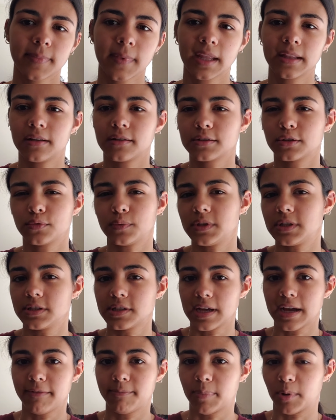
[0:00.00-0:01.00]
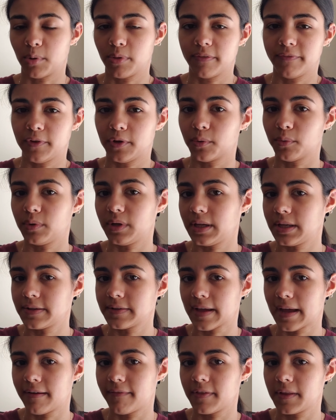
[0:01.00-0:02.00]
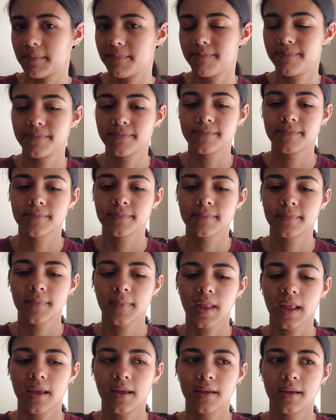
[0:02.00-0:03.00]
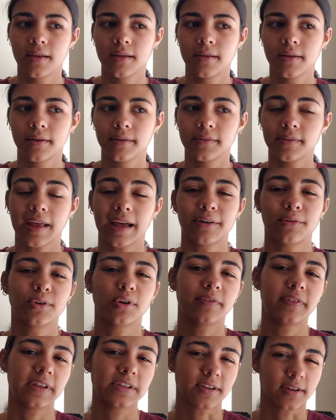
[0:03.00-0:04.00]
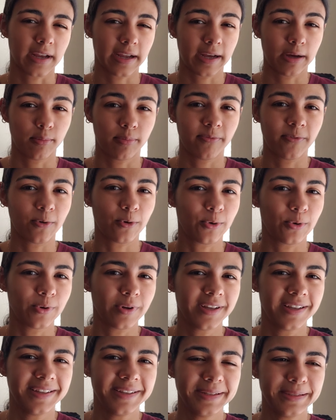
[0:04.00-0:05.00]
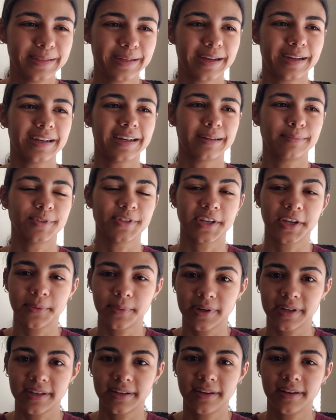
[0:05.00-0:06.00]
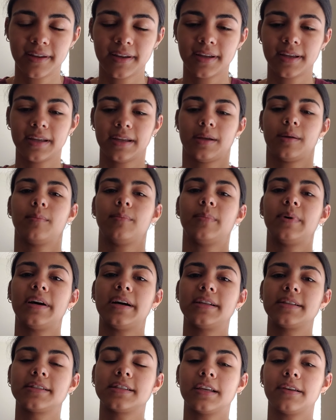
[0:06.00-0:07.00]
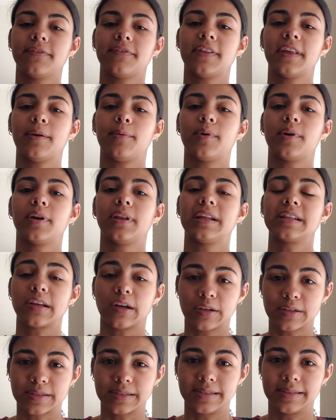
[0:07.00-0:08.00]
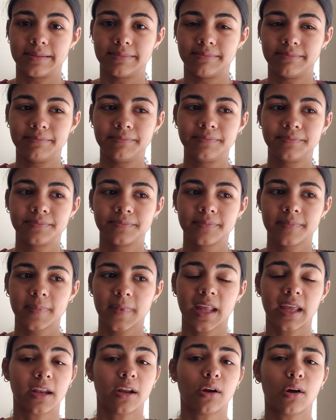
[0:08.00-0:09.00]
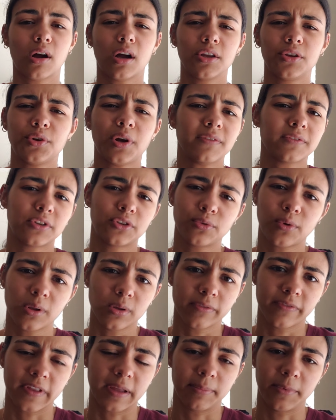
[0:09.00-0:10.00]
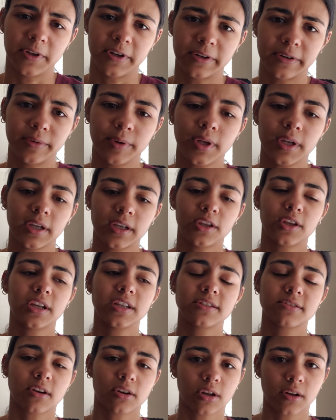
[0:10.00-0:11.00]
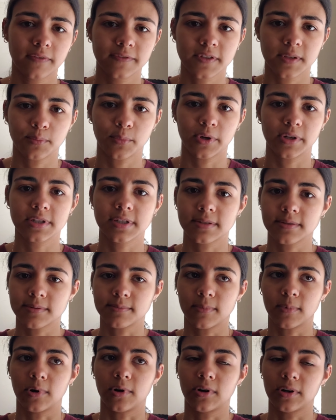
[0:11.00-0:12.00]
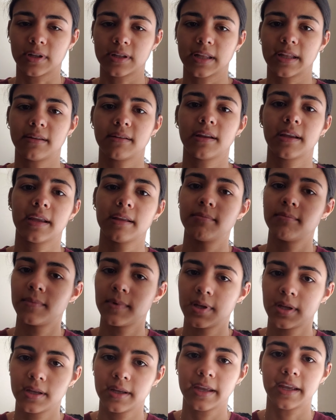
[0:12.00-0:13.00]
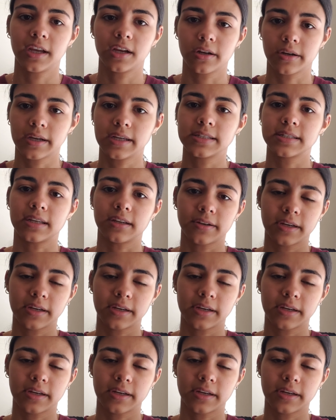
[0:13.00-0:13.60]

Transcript: There's no reason to have both if you don't need to have them. So I don't know if these are helpful to anyone, but if they were, that's awesome. And you don't have to do all of them, you know. You can start off somewhere small and then increase.